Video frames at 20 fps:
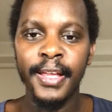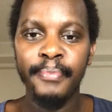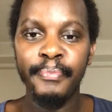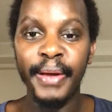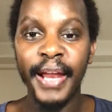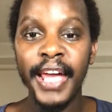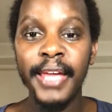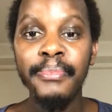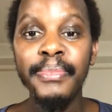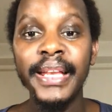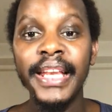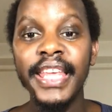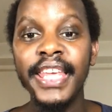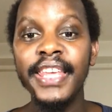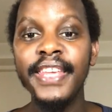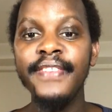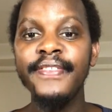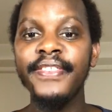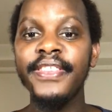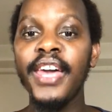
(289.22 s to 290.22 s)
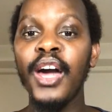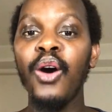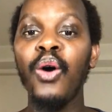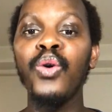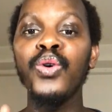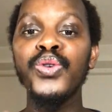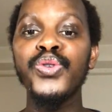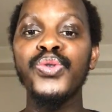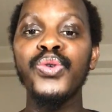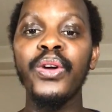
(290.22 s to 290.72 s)
but I believe they are
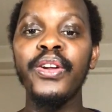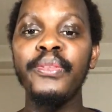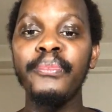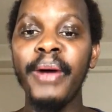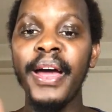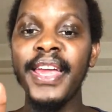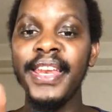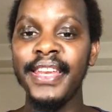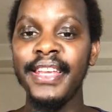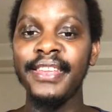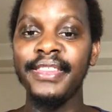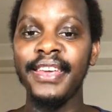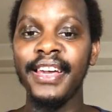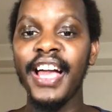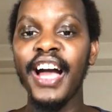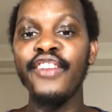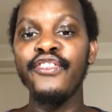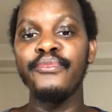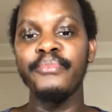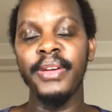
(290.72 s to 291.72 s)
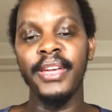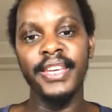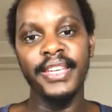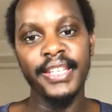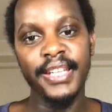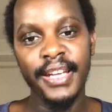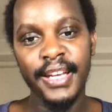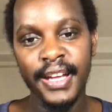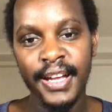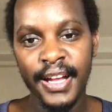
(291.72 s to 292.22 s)
also reminding the
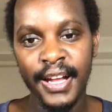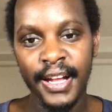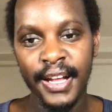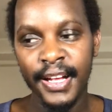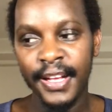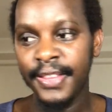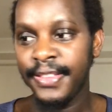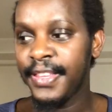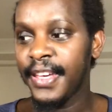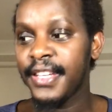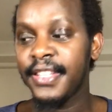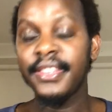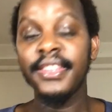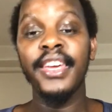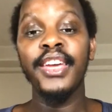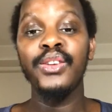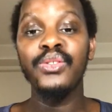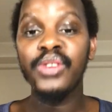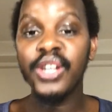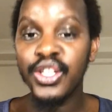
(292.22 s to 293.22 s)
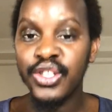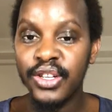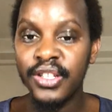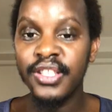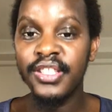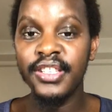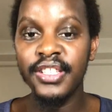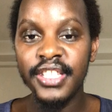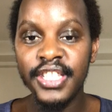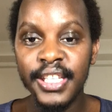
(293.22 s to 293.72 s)
government that the
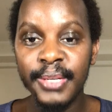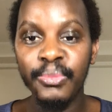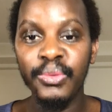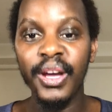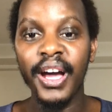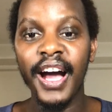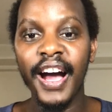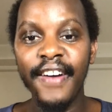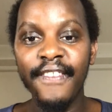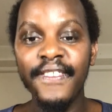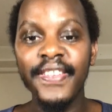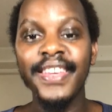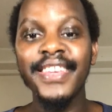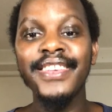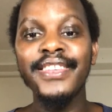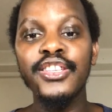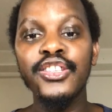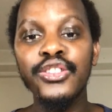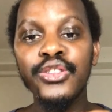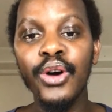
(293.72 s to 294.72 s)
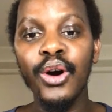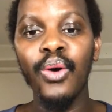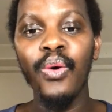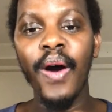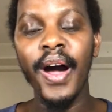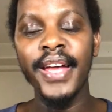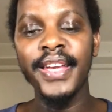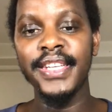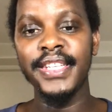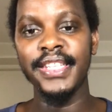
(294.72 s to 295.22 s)
education system we are having is so
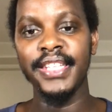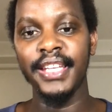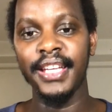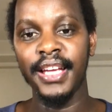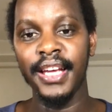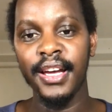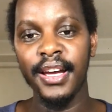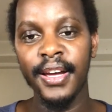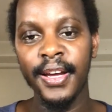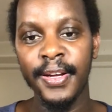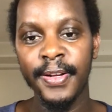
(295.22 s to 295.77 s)
wanting.